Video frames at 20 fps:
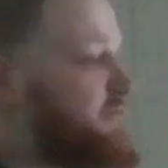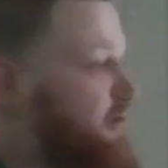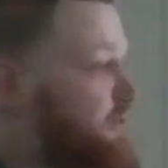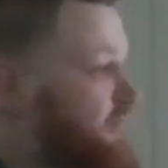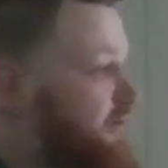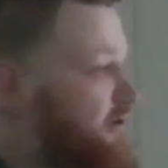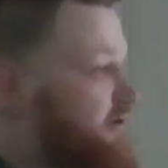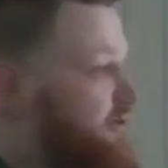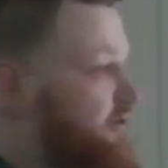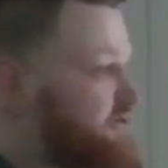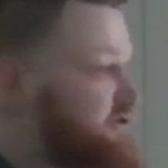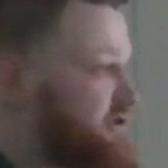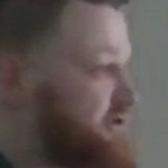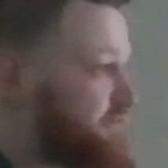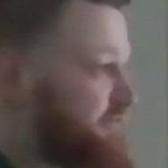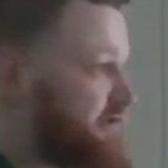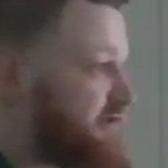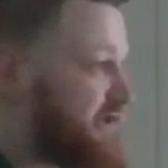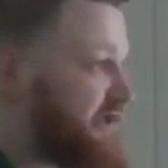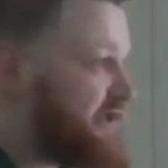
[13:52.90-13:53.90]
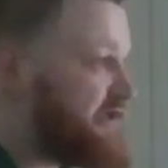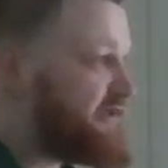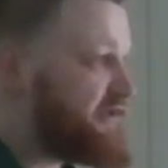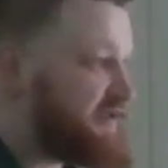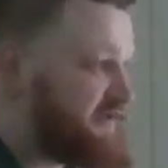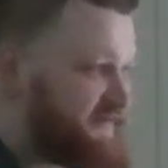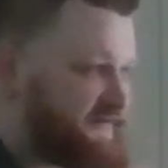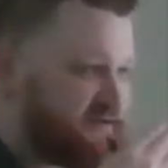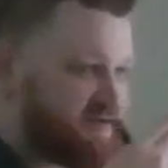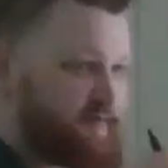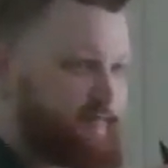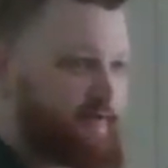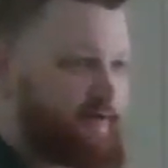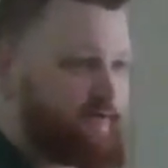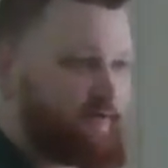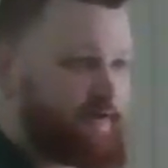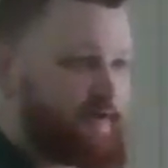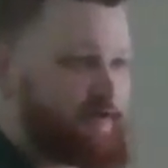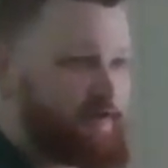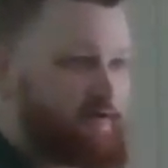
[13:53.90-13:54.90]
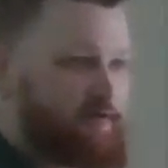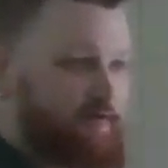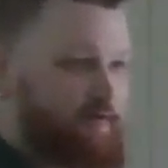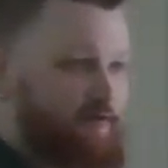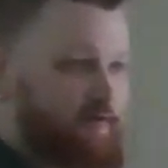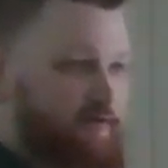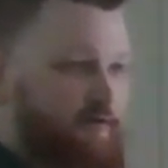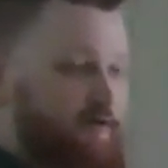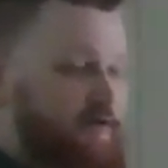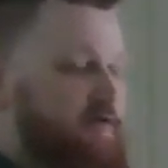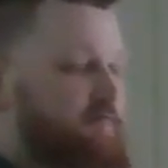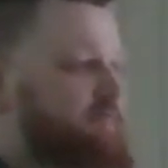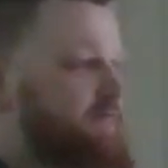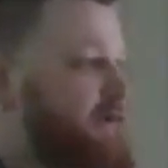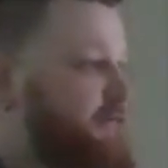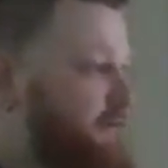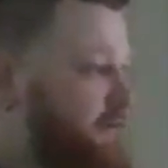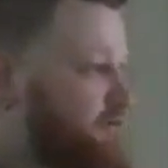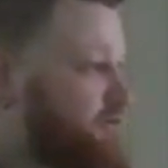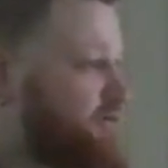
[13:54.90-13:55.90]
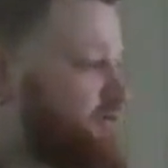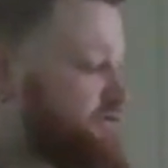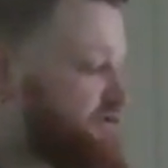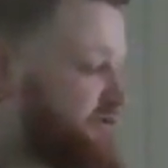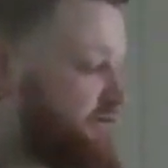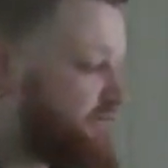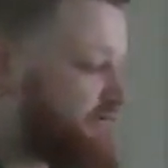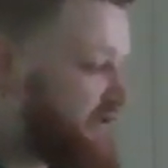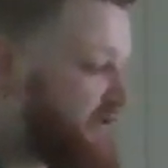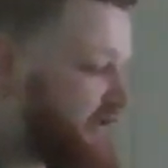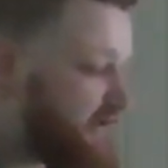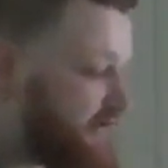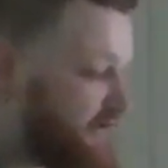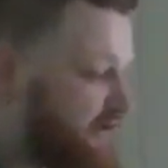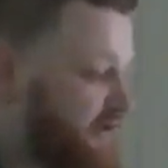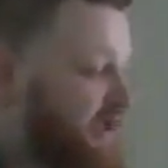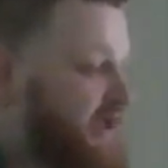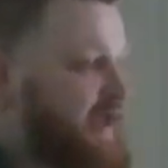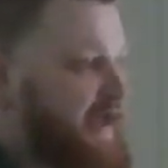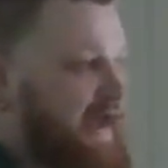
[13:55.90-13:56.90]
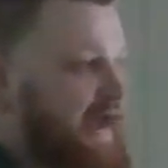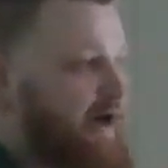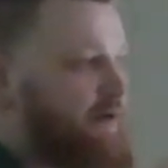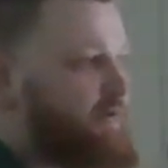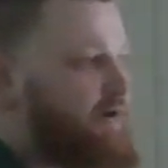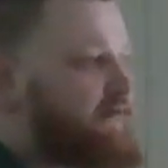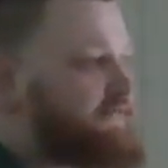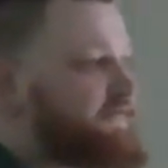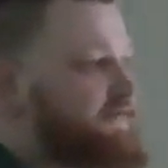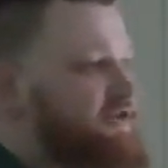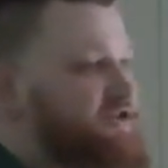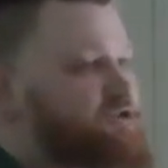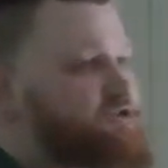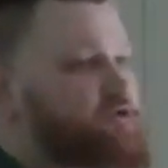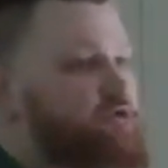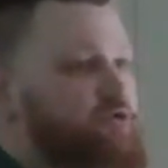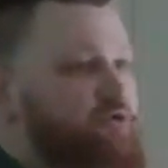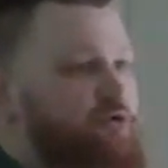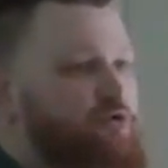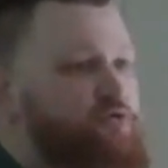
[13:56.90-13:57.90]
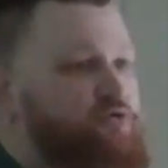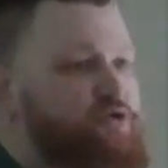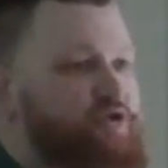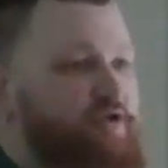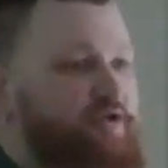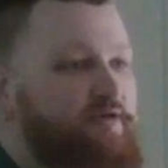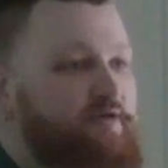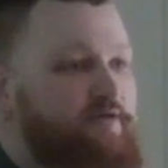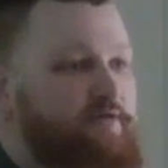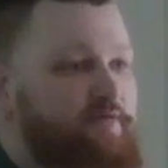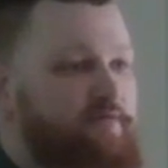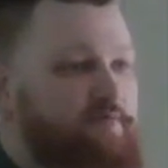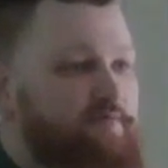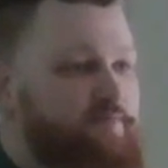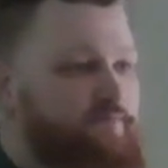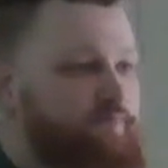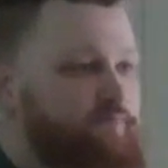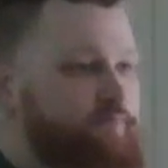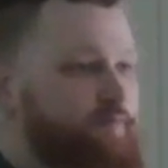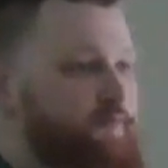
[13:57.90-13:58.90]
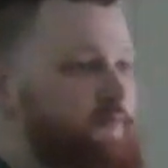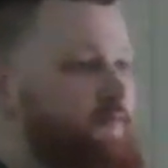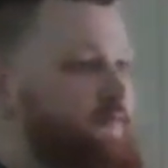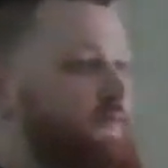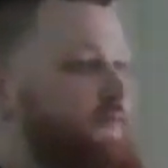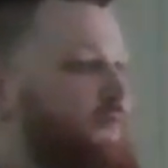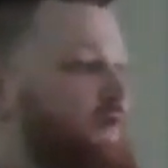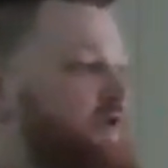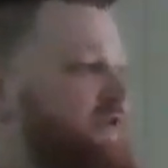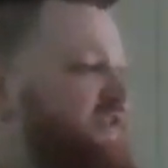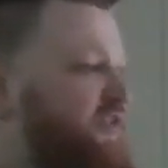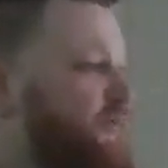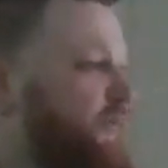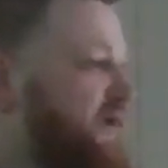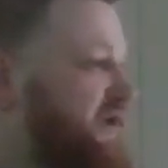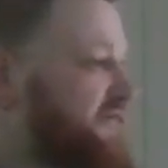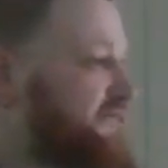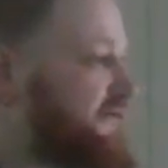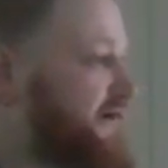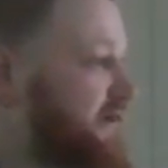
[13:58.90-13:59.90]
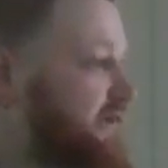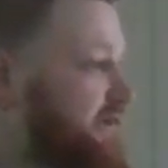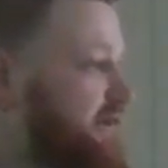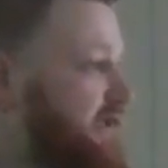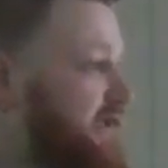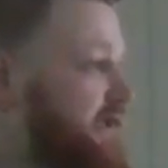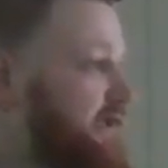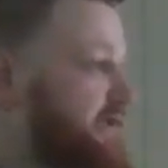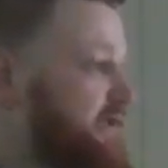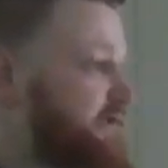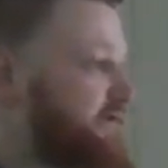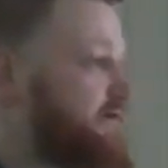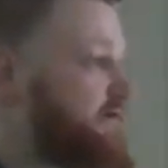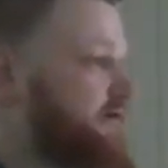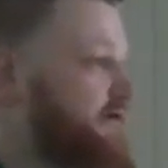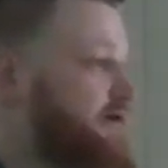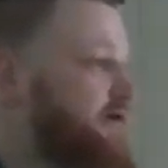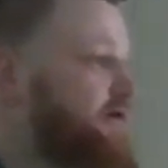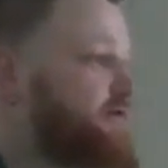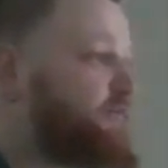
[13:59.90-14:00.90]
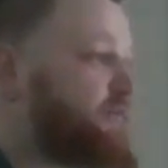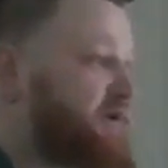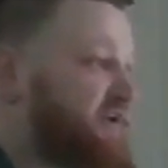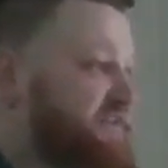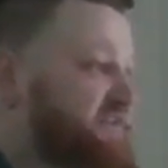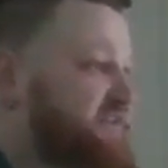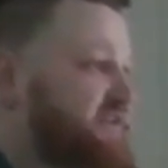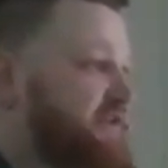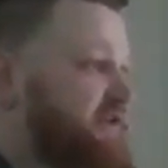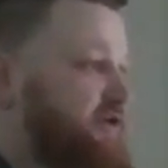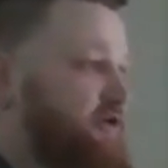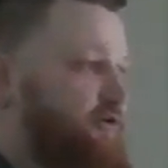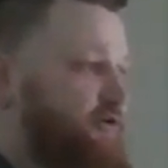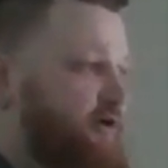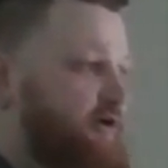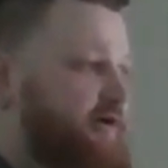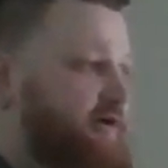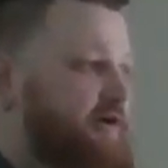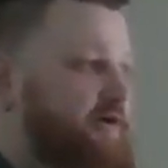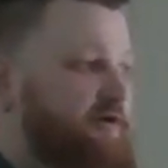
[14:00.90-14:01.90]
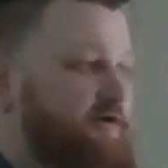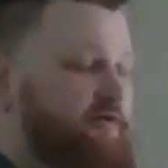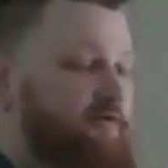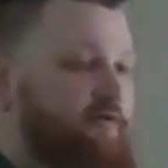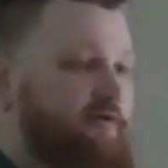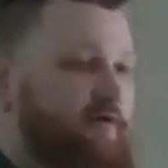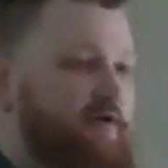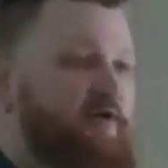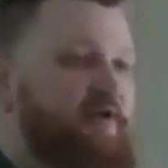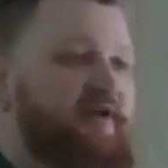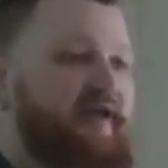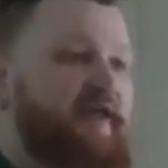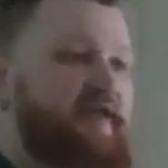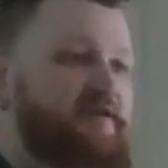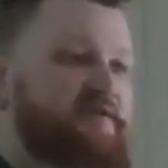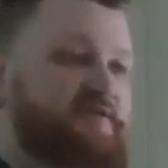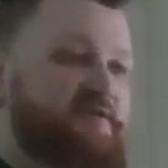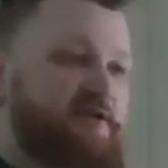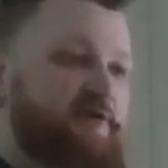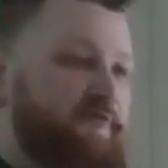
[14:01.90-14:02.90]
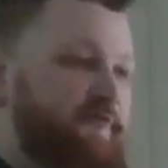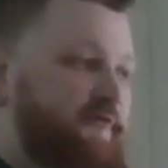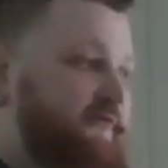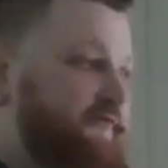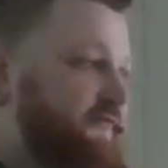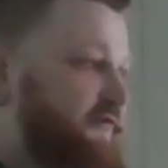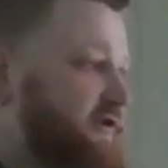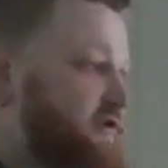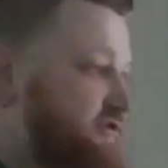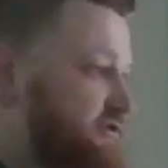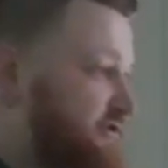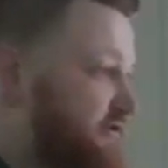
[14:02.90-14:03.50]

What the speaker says: may be closely related, like visibility, may be closely related. However, the solution, the way to find light when it's getting dark, is different for each